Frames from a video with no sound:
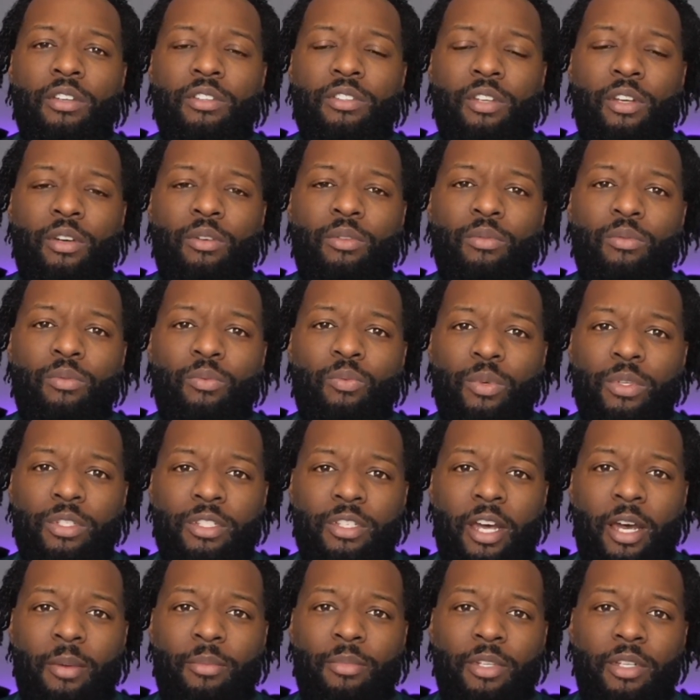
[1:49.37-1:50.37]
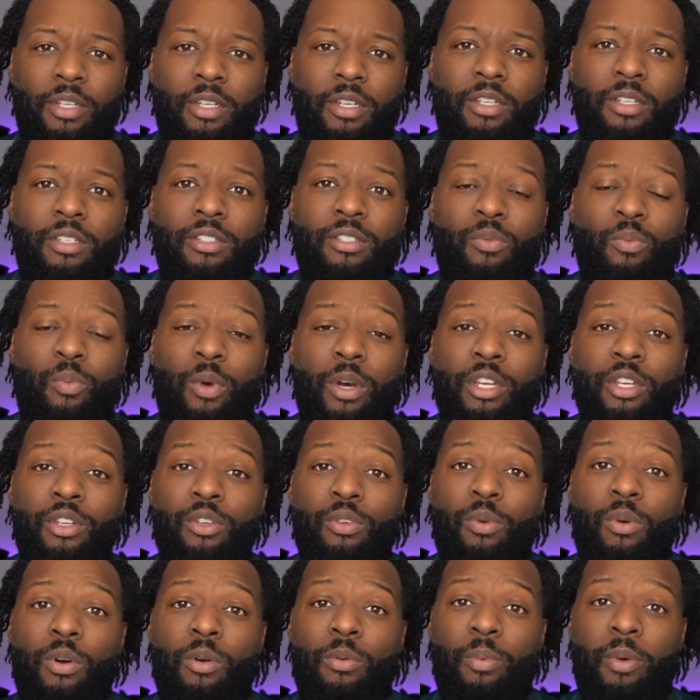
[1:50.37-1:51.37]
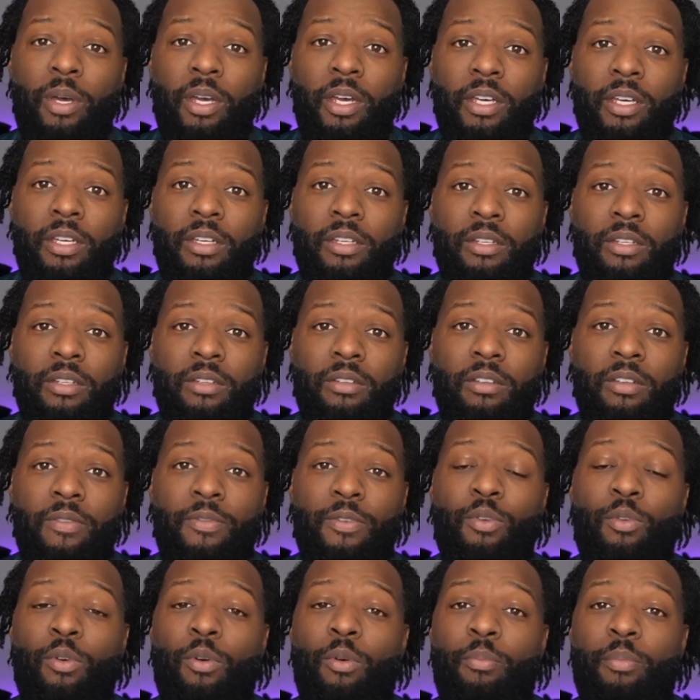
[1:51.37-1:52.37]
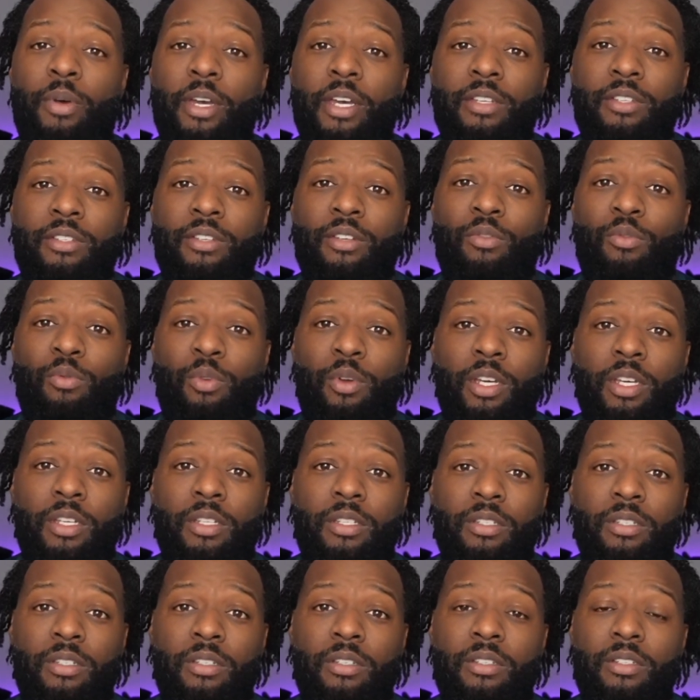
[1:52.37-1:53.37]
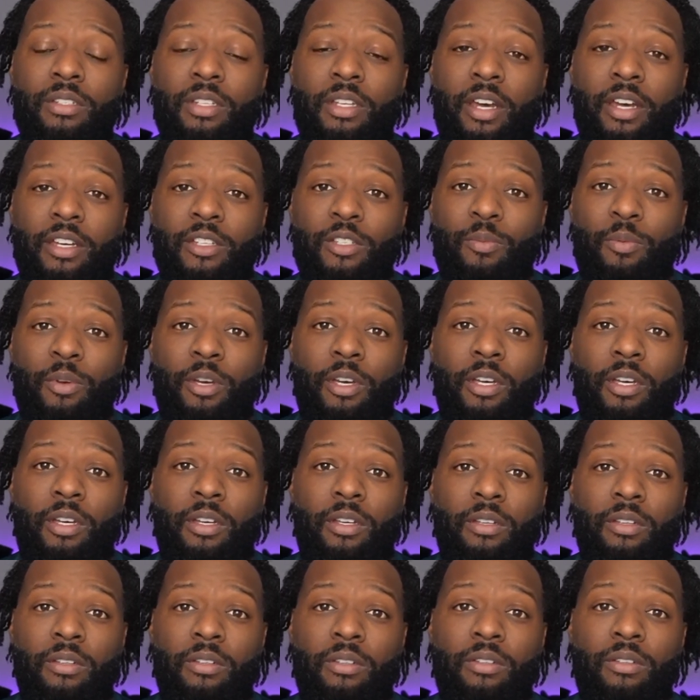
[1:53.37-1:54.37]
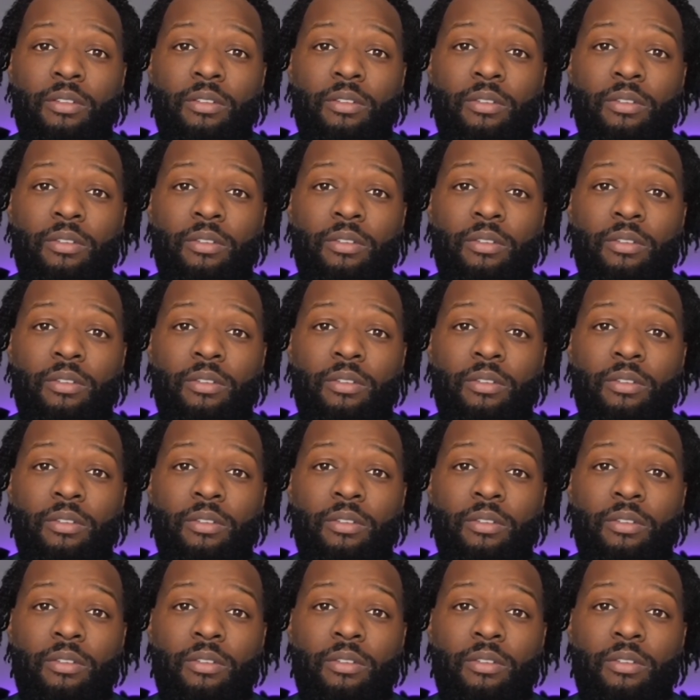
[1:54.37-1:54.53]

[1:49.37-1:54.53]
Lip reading: So what's happening is when you are paid, if you're a basic rate taxpayer,